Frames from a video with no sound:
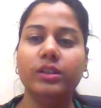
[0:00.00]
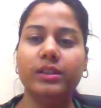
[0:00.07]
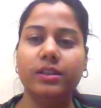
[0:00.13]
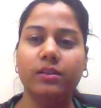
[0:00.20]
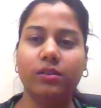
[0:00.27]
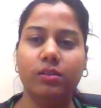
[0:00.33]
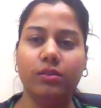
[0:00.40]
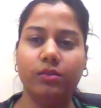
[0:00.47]

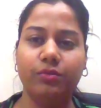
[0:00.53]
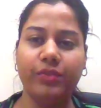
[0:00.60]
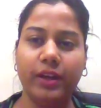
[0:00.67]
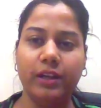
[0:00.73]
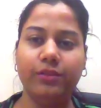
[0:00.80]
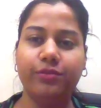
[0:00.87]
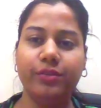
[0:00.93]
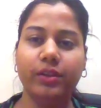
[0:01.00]
the
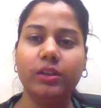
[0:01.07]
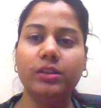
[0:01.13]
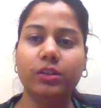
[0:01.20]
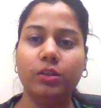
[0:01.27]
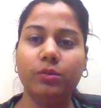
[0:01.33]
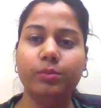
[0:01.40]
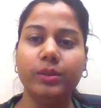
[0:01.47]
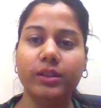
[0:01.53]
welfare
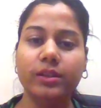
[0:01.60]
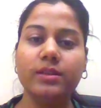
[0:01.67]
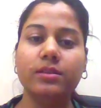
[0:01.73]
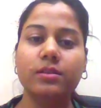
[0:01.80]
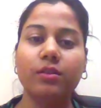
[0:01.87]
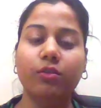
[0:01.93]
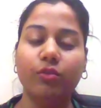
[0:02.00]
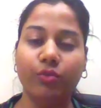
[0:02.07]
term
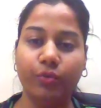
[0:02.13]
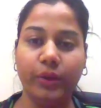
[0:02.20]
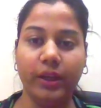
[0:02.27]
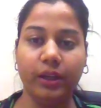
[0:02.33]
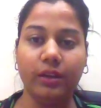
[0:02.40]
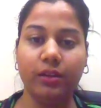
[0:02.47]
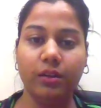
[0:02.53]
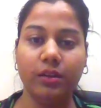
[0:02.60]
is
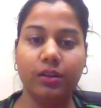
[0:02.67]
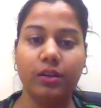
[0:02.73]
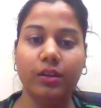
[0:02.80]
vague.